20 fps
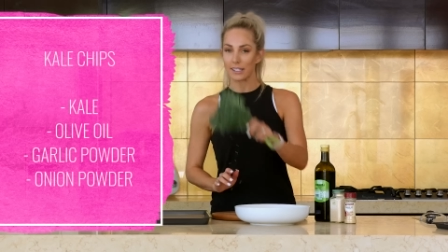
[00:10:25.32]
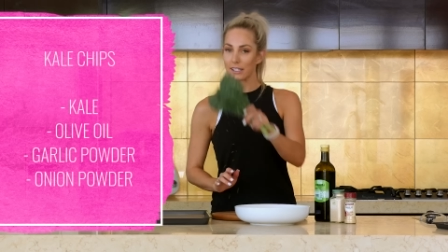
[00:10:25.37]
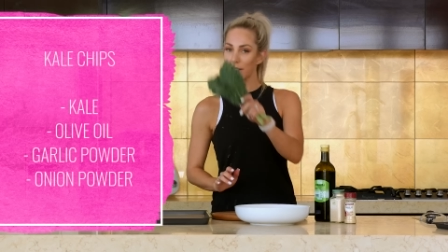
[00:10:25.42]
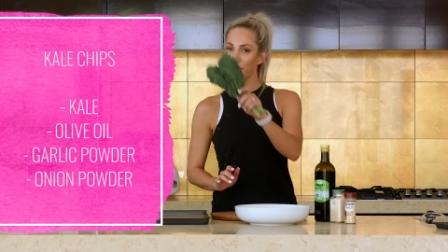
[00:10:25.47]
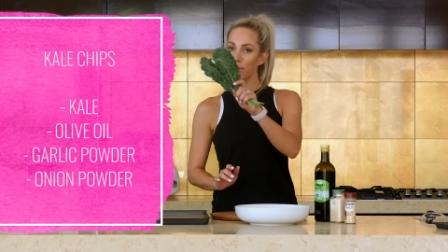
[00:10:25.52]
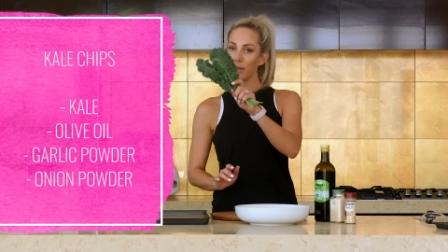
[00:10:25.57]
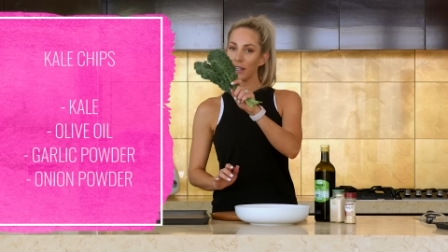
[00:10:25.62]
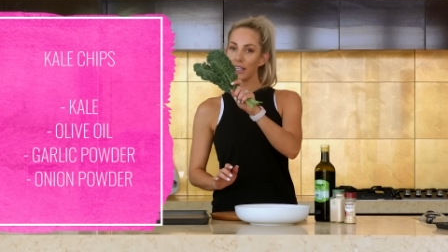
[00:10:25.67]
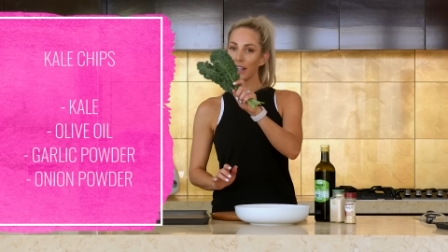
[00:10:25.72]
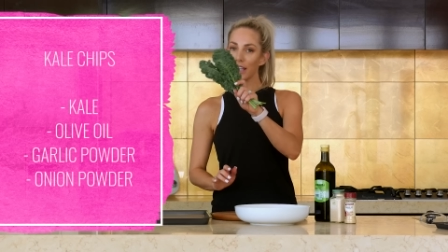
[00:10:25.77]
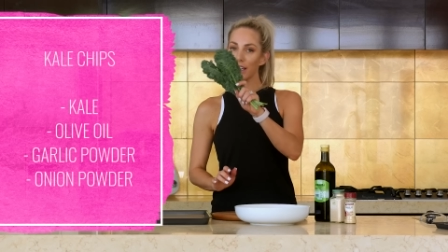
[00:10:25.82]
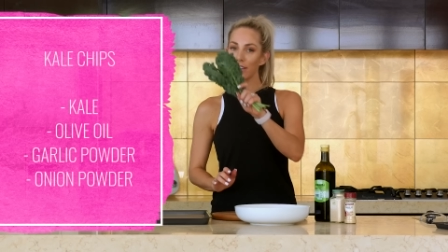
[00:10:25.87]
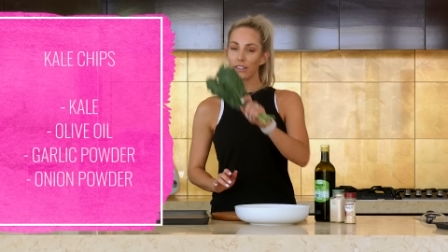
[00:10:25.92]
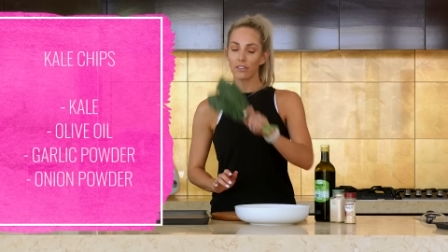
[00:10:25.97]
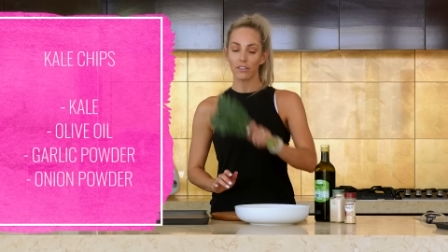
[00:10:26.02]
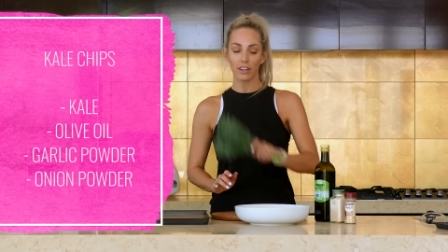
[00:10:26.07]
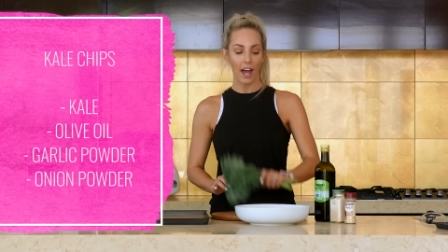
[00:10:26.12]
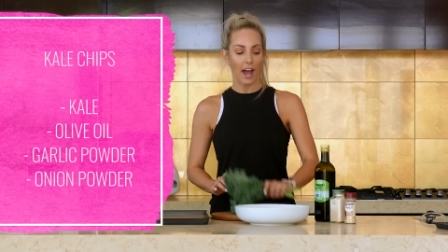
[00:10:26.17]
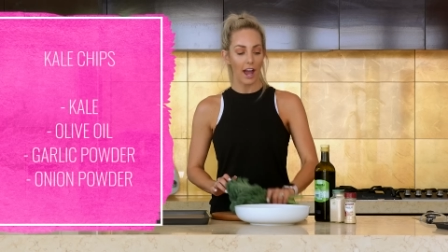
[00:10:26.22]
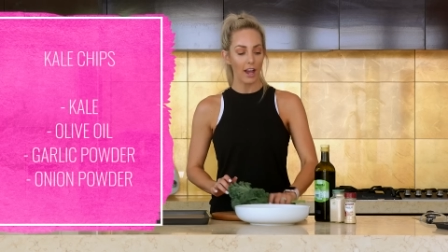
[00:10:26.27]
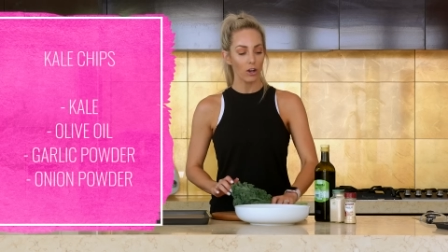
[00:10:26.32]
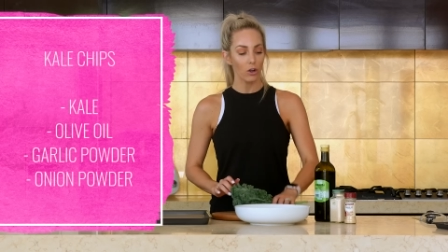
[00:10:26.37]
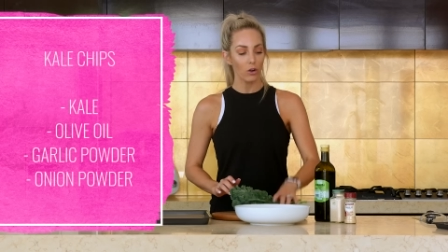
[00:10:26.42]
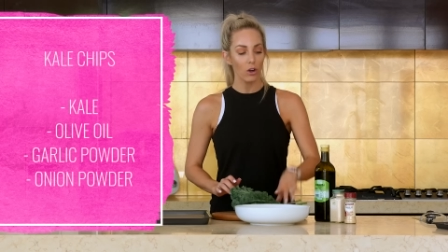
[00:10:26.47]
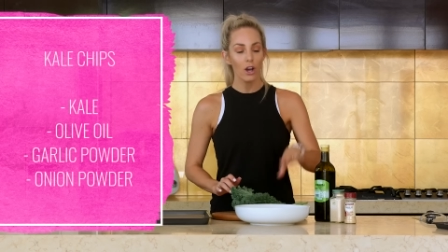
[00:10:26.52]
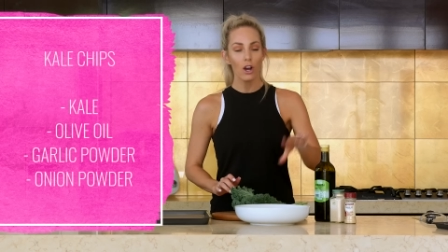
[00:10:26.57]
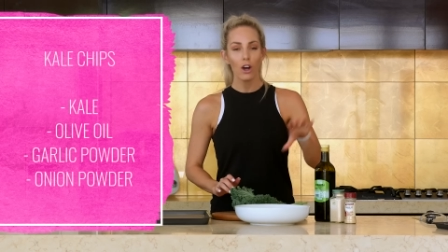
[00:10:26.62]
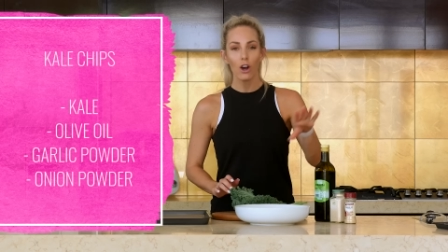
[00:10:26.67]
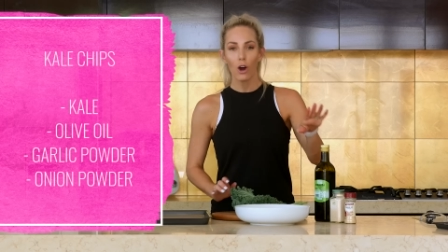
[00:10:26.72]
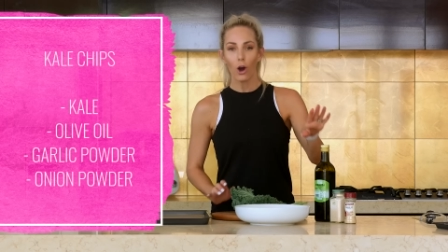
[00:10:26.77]
some big leaves of kale,
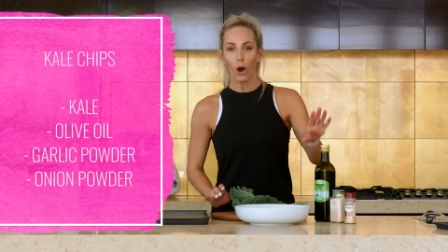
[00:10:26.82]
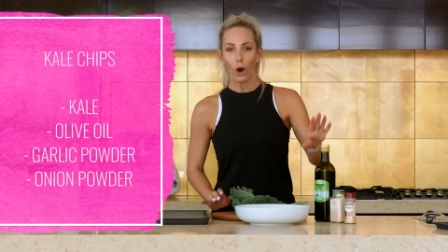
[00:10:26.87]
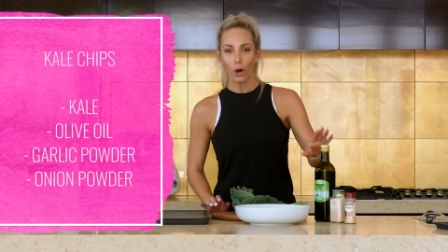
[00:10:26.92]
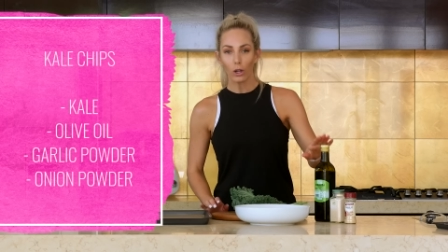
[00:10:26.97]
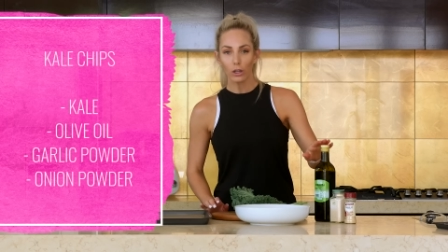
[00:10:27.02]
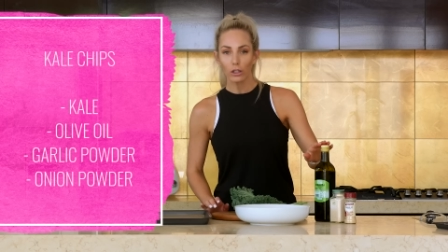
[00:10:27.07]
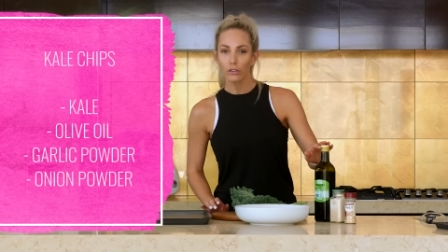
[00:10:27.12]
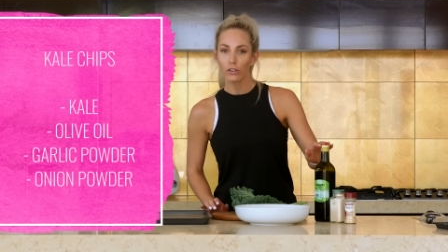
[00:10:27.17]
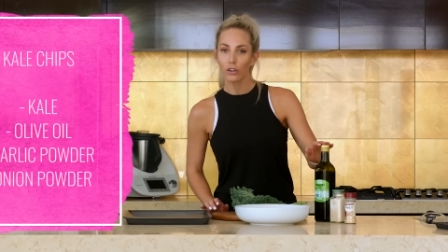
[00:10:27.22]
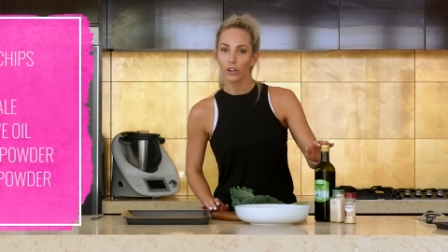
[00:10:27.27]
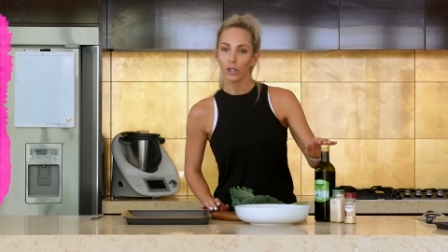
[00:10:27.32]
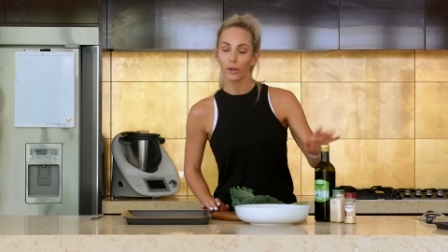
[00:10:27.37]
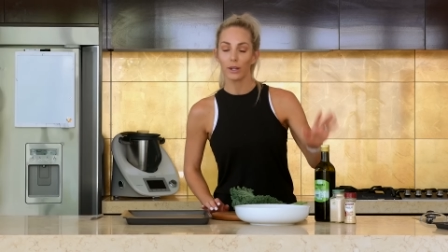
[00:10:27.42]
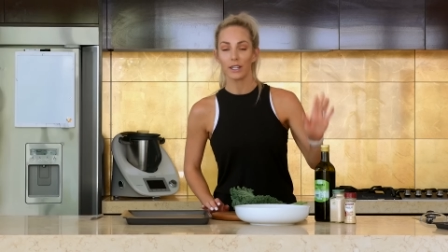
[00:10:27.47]
olive oil,